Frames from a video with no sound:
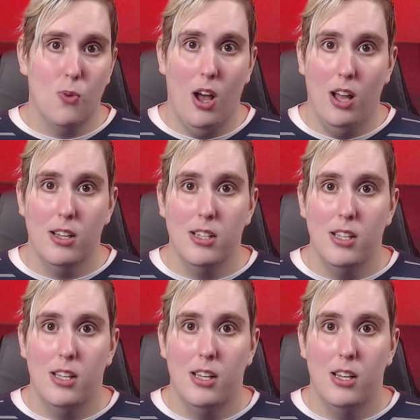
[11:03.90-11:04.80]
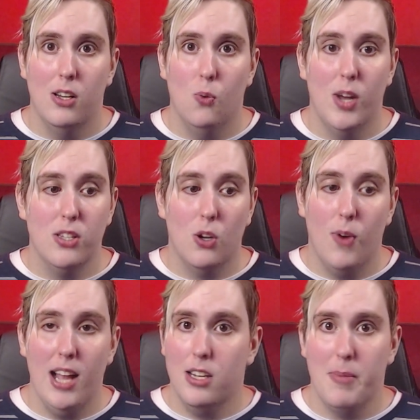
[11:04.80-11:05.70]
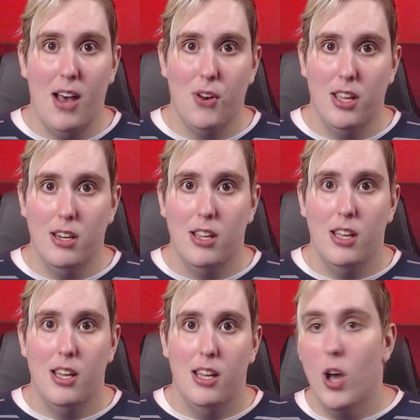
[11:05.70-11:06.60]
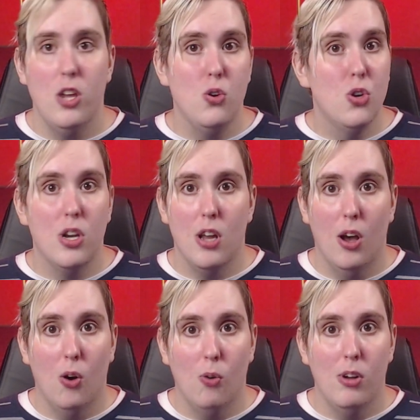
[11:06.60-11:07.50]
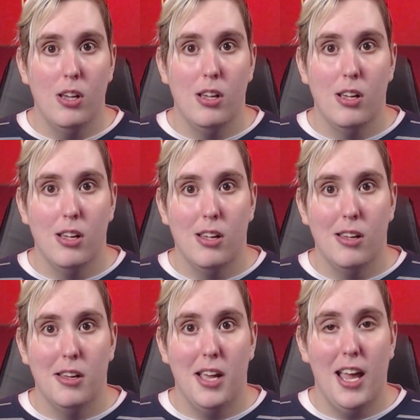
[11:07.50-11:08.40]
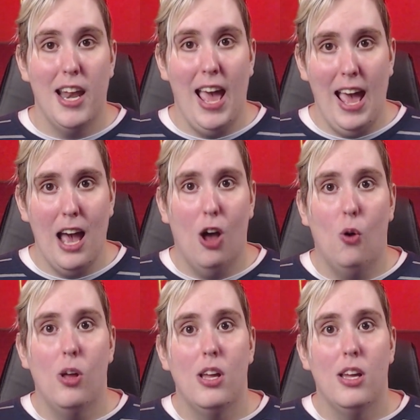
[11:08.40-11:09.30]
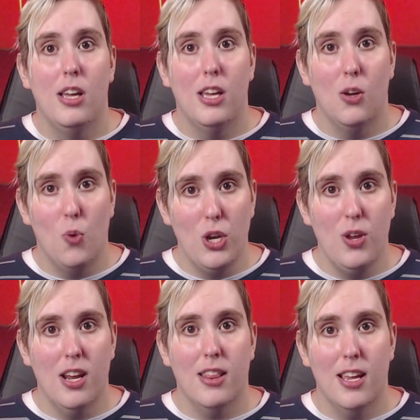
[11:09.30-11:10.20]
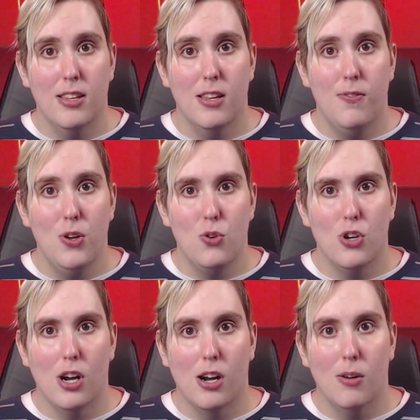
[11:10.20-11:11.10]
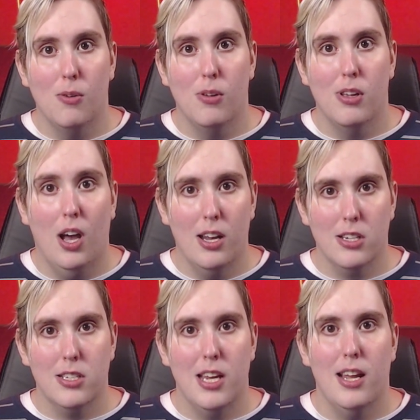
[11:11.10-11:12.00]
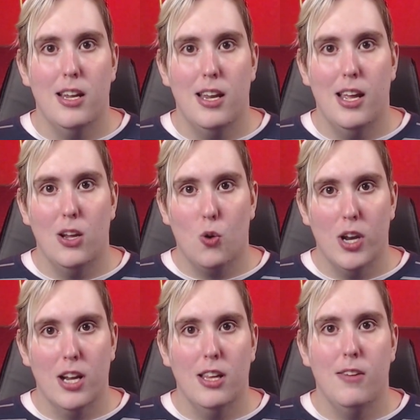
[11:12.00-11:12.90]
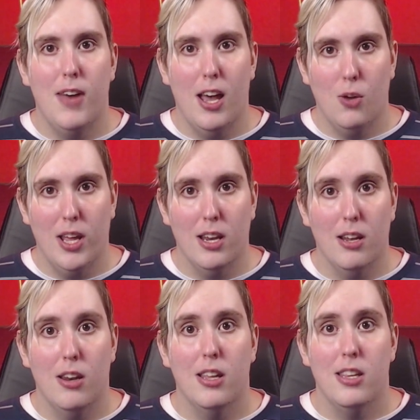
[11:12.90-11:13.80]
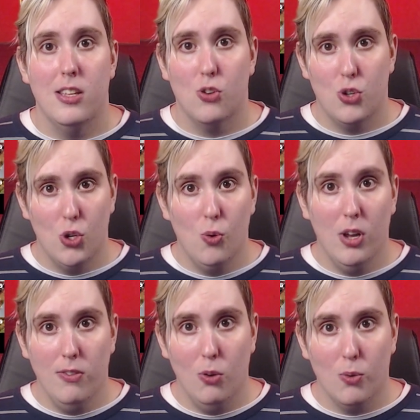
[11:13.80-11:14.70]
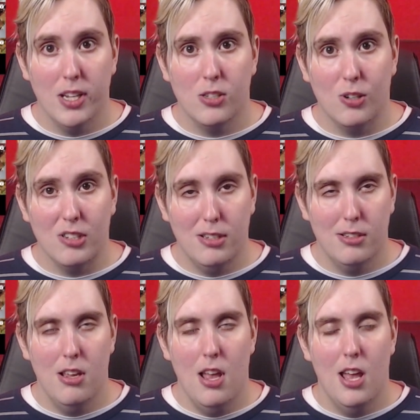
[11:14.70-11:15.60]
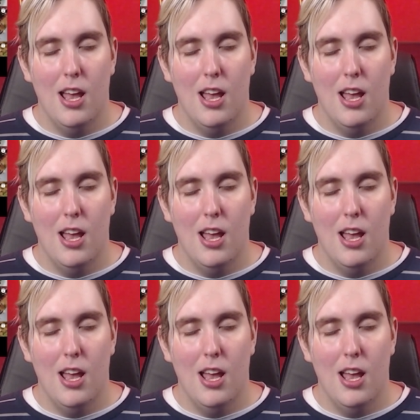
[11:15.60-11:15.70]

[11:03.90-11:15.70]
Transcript: it's wrong, what's correct about it, what you should know, and how, when you hear things in the future, to understand it and critically evaluate it. These are 2 wonderful resources.